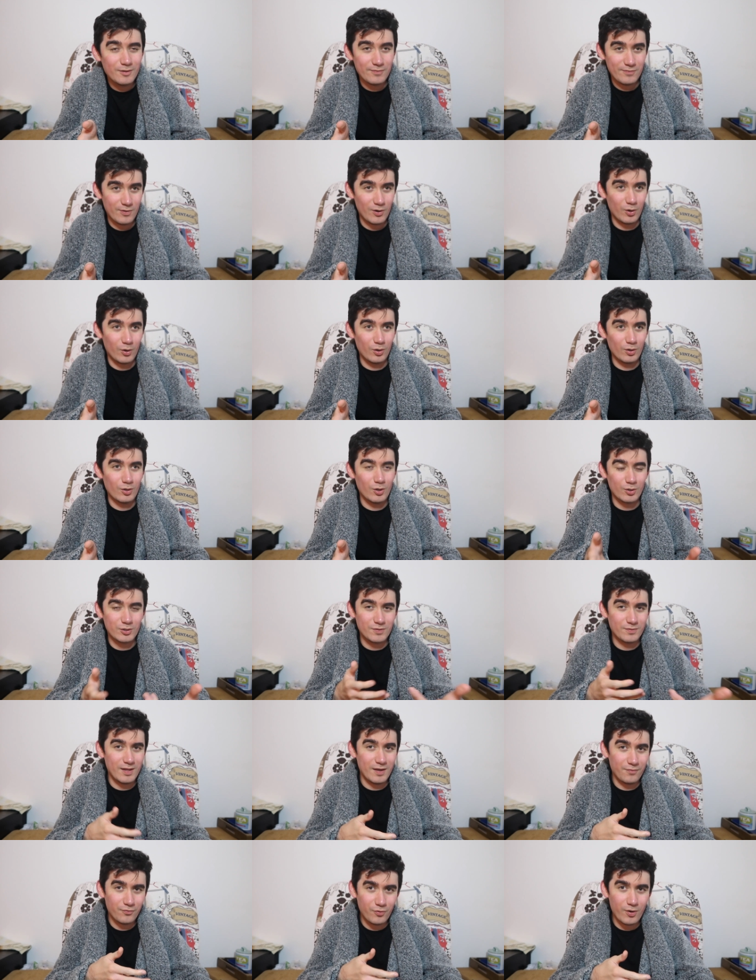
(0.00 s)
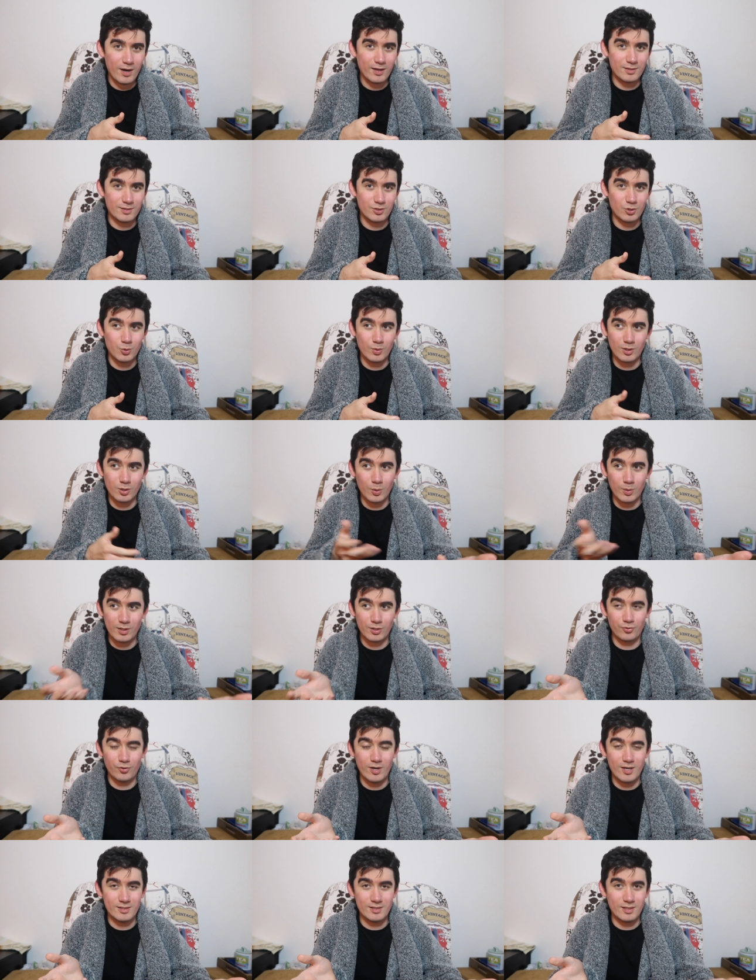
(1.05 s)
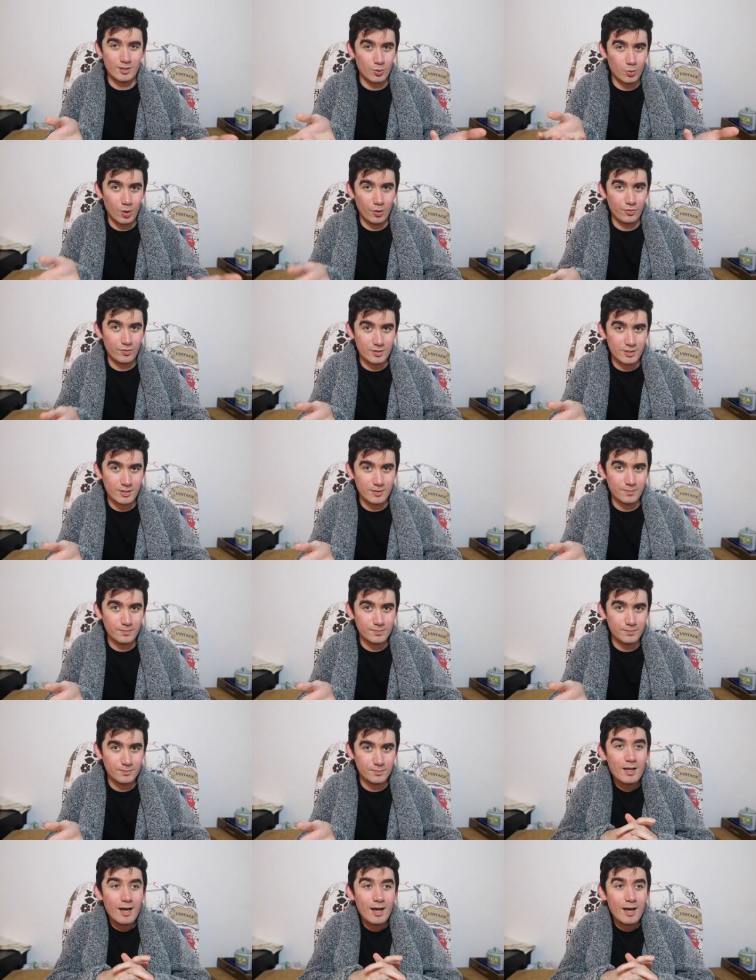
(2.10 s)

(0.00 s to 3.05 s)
for lots of their friends who are going crazy in quarantine.